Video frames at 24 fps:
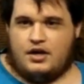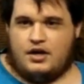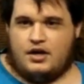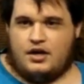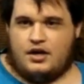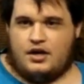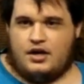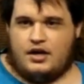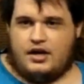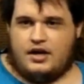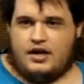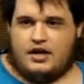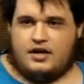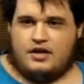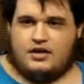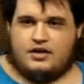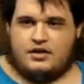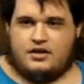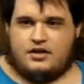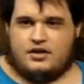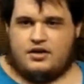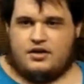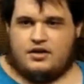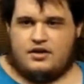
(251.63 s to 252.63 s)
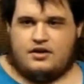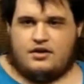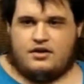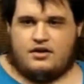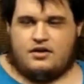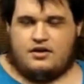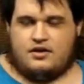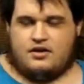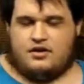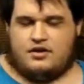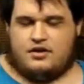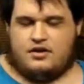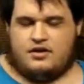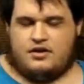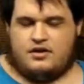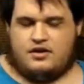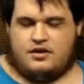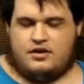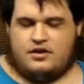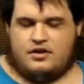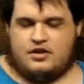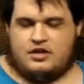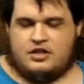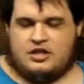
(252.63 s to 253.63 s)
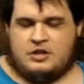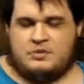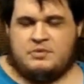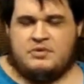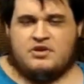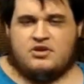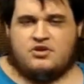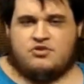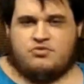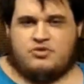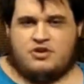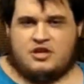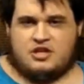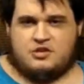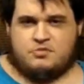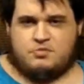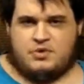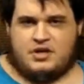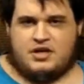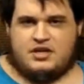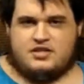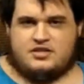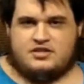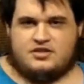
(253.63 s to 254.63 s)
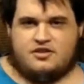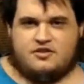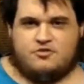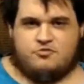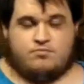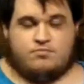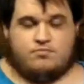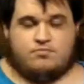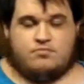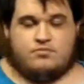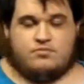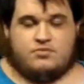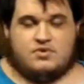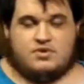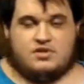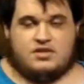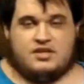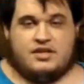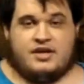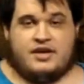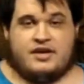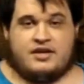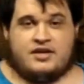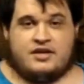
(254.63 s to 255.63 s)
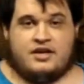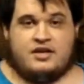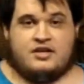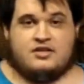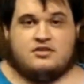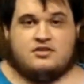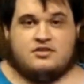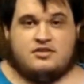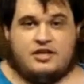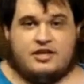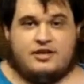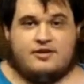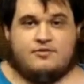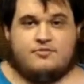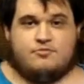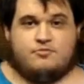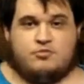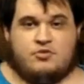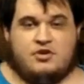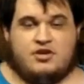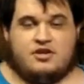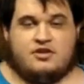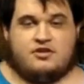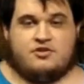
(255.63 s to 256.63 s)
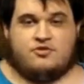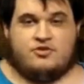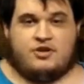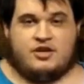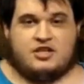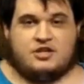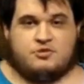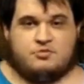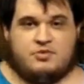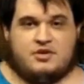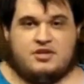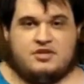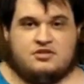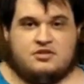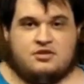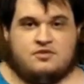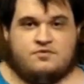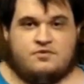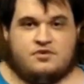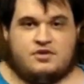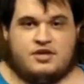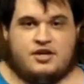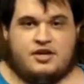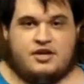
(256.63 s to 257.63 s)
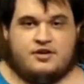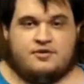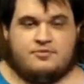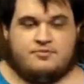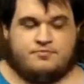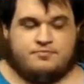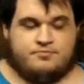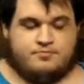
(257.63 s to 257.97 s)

And let me correct myself. Yeah, guys, let me correct myself, okay?